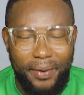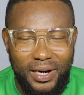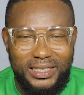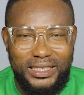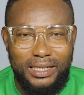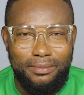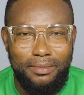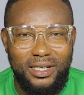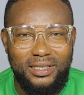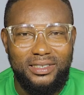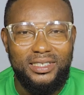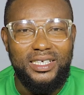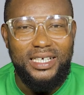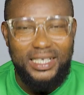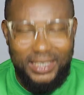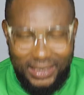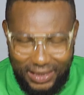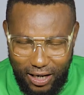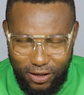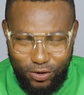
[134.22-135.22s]
Benjamin
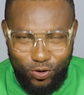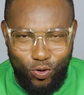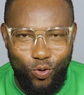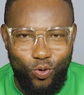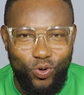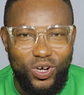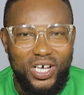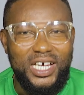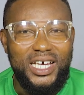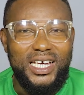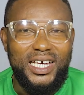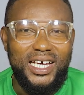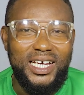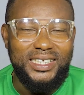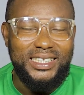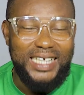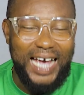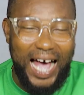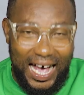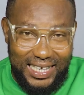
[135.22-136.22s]
Sesko.
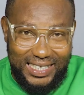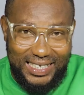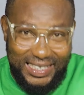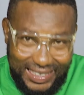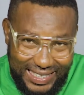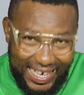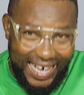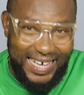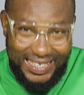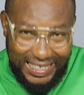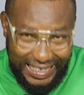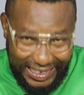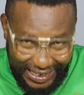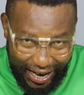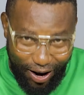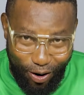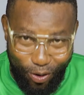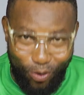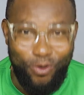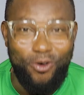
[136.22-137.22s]
In the as it stands
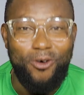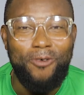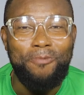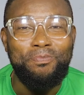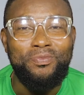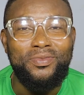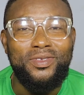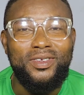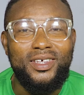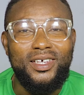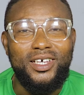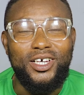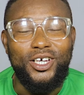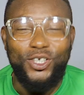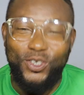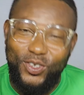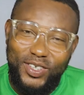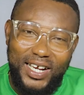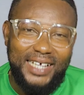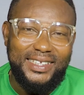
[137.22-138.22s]
now,
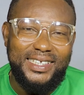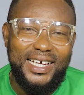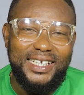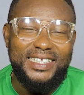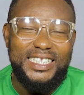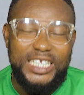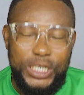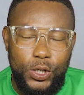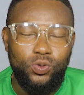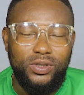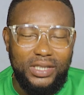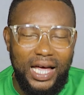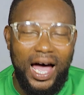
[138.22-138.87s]
United new